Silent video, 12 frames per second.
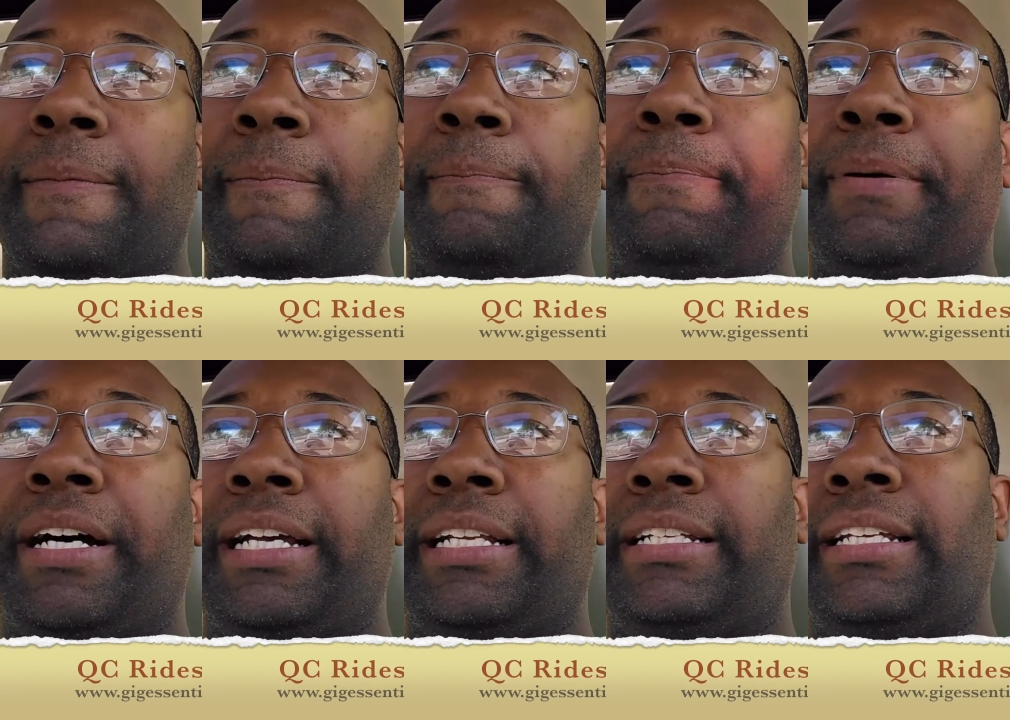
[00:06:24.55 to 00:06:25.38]

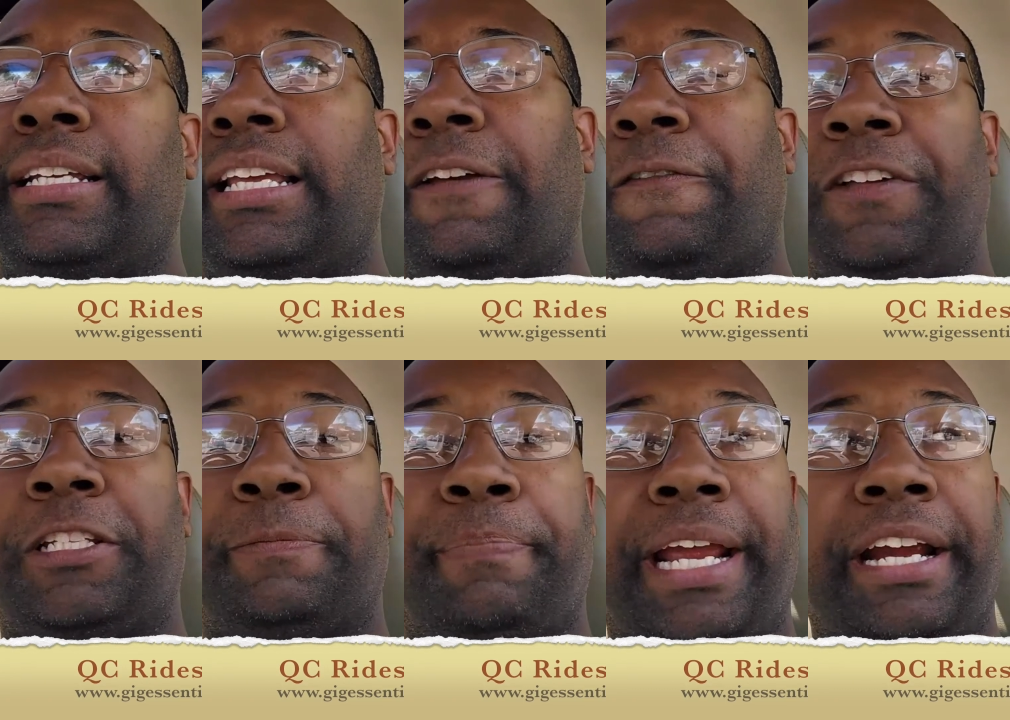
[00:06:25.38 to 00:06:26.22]
But if it's
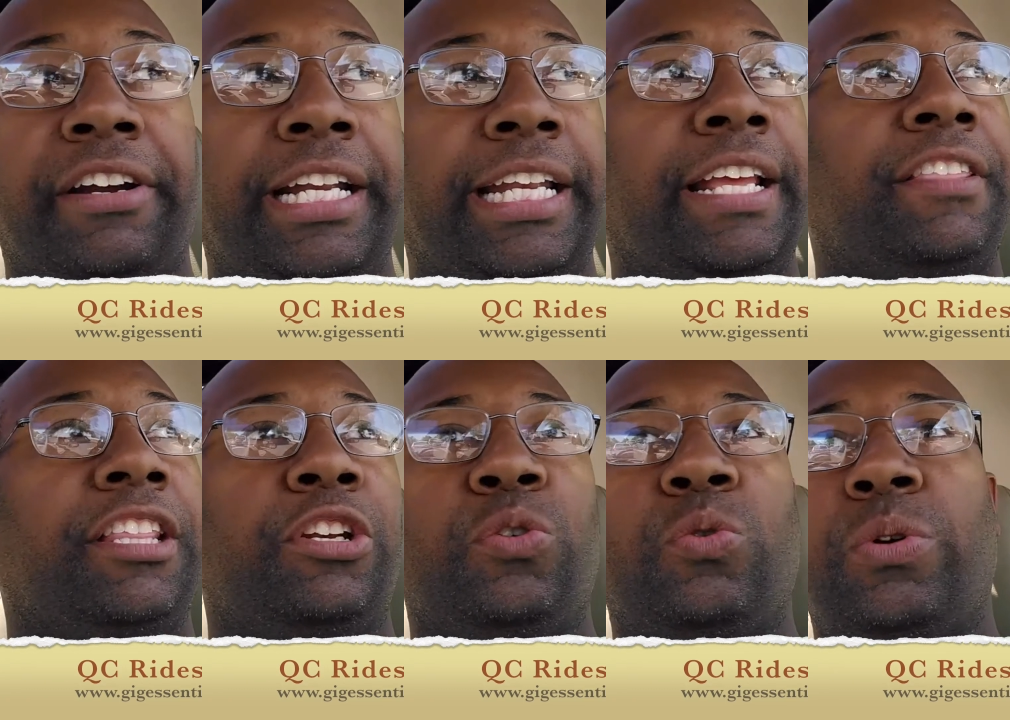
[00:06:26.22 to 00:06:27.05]
buried in the
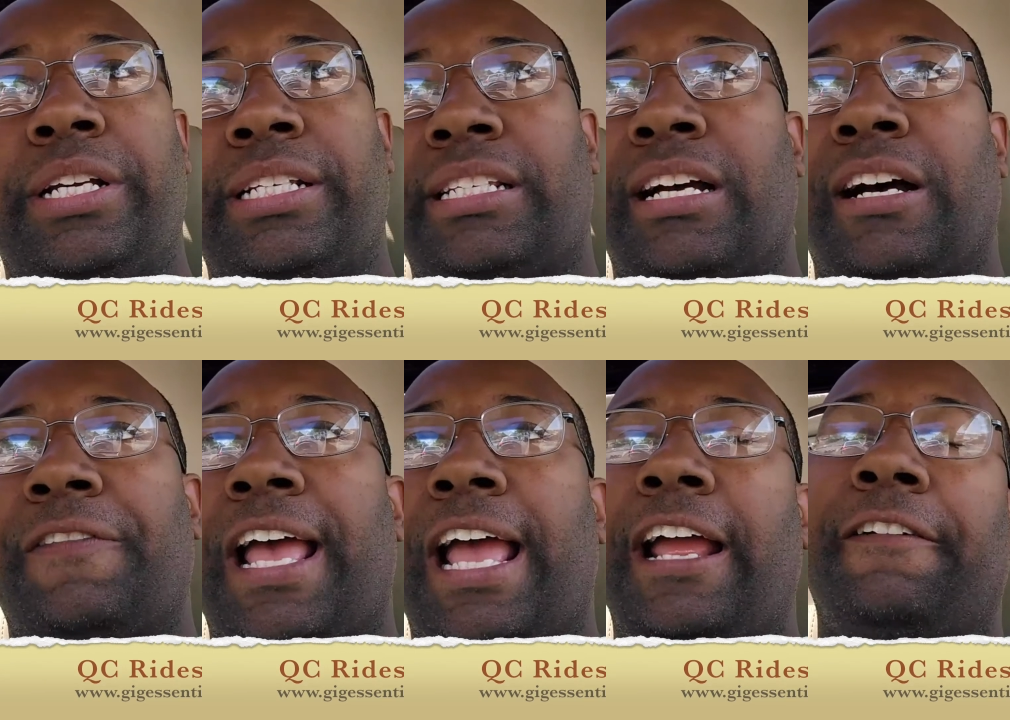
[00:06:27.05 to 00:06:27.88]
noise of
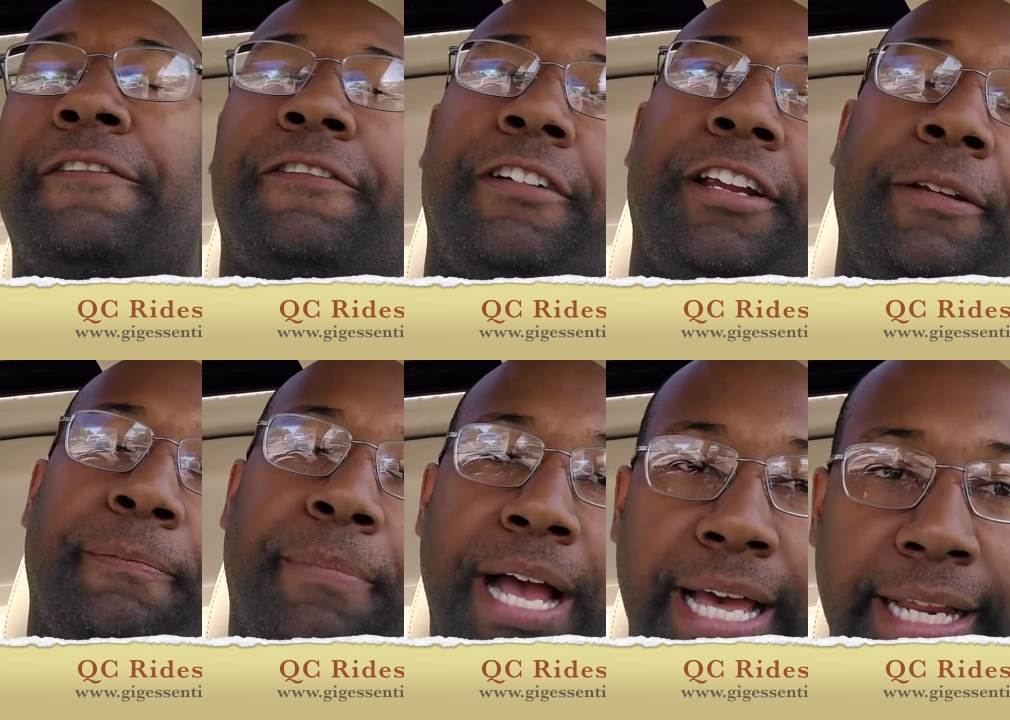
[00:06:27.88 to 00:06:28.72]

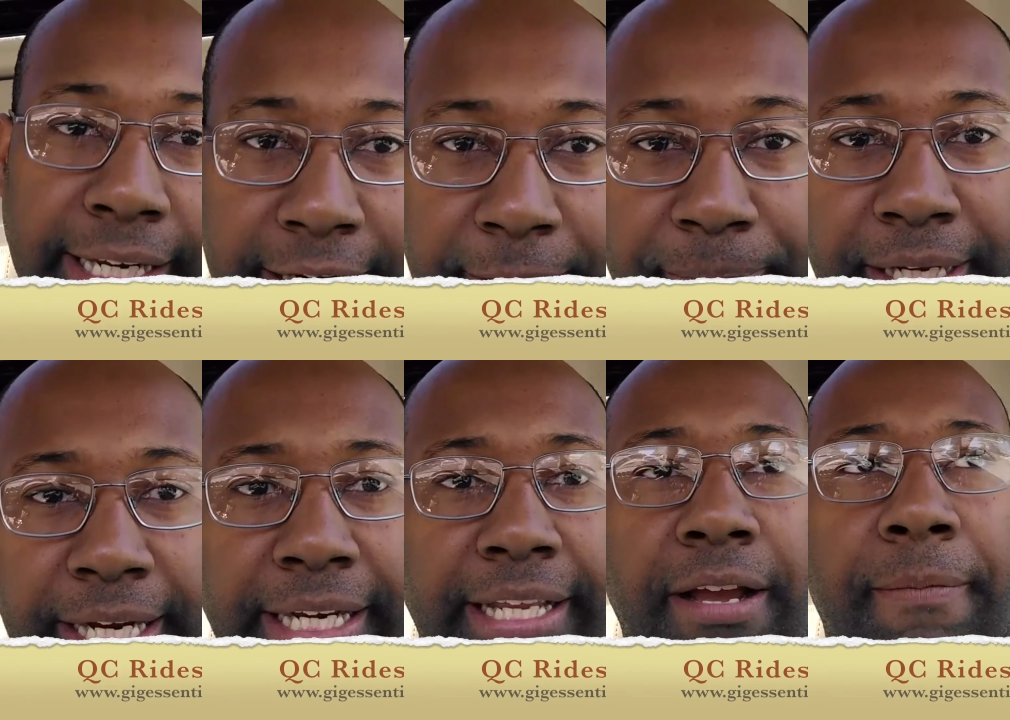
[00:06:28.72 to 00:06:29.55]
everybody
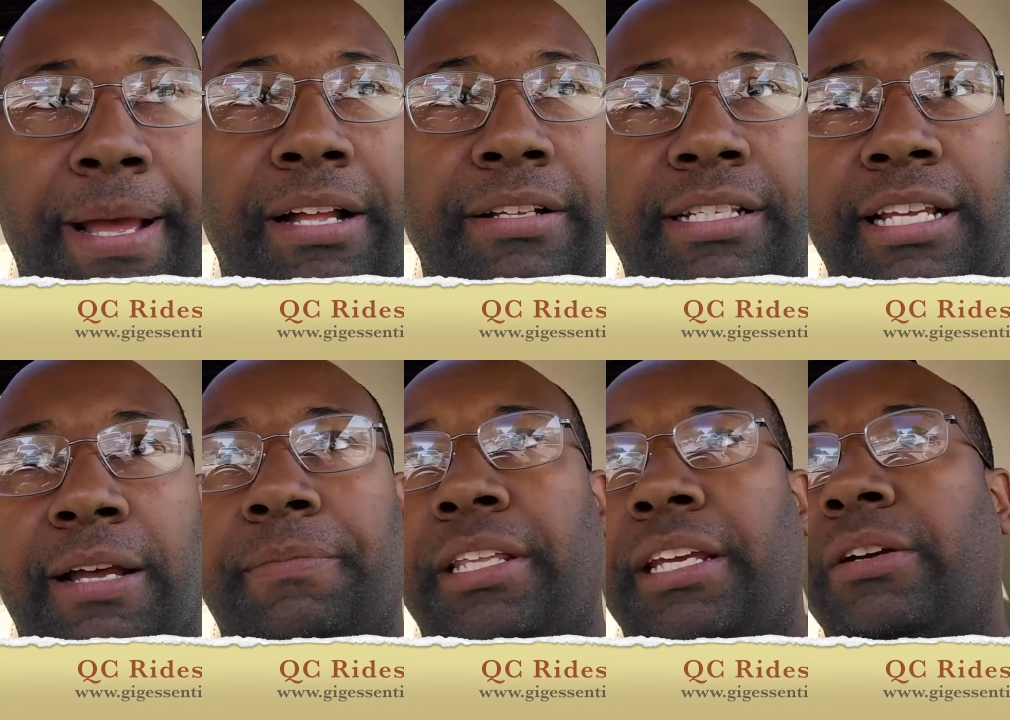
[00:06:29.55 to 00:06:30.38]
complaining about
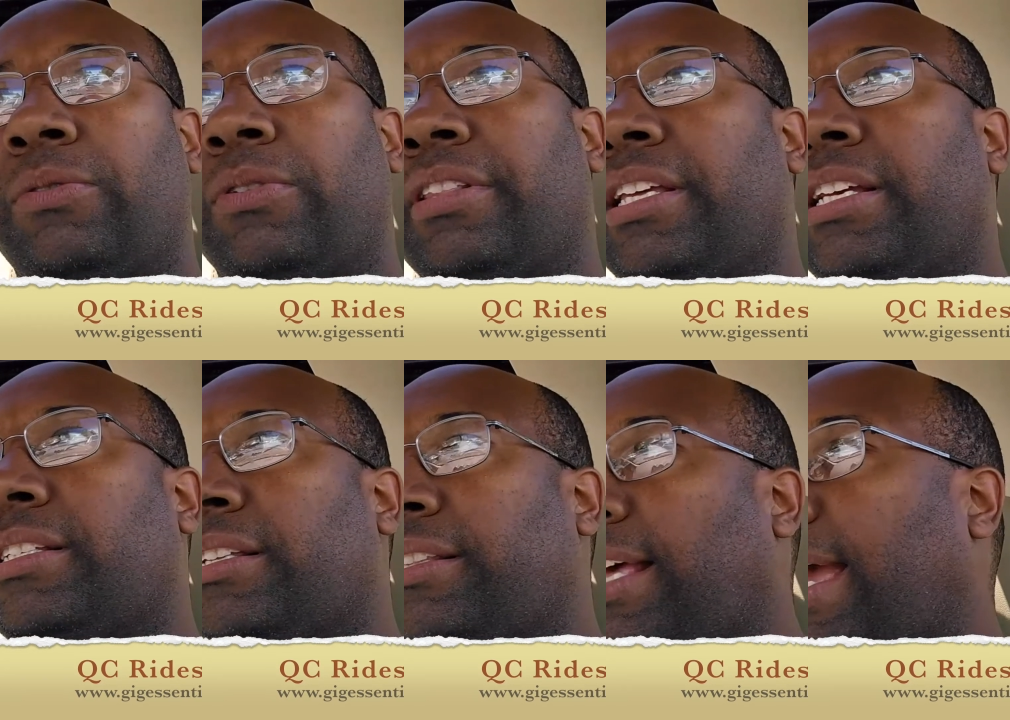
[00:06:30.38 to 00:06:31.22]
something or this
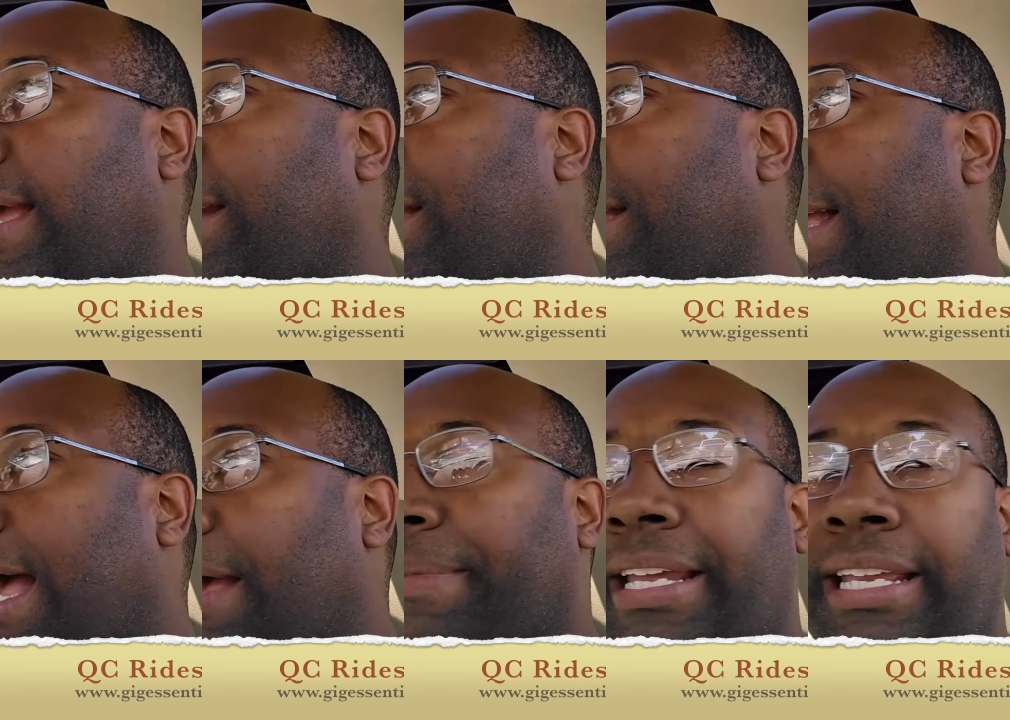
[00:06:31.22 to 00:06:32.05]
and that,
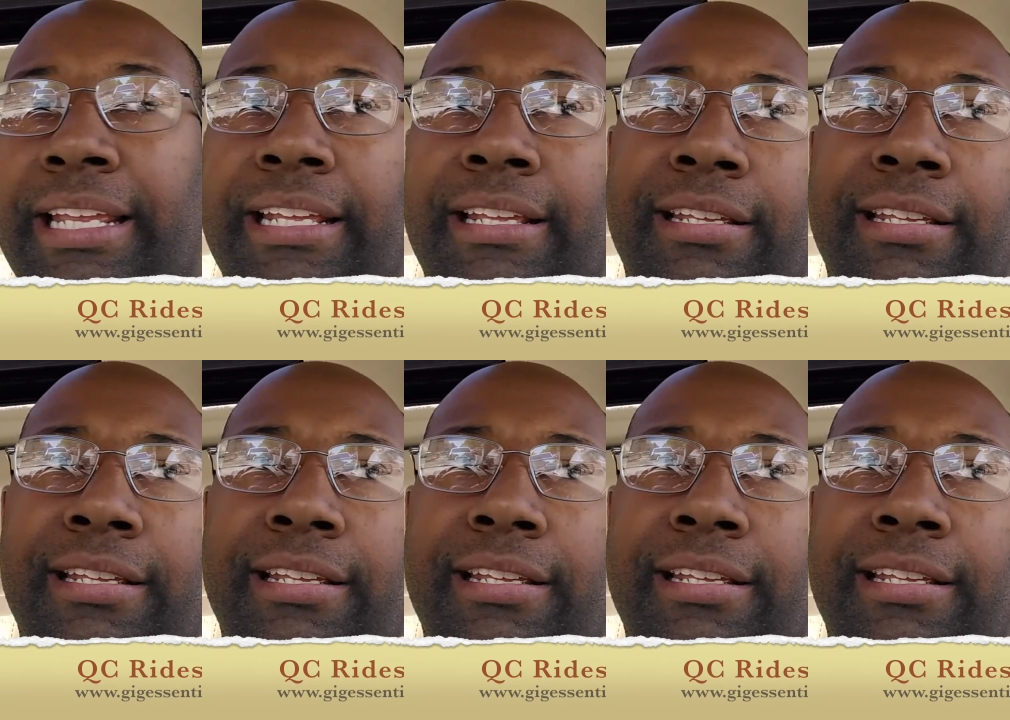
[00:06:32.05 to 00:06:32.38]
I mean,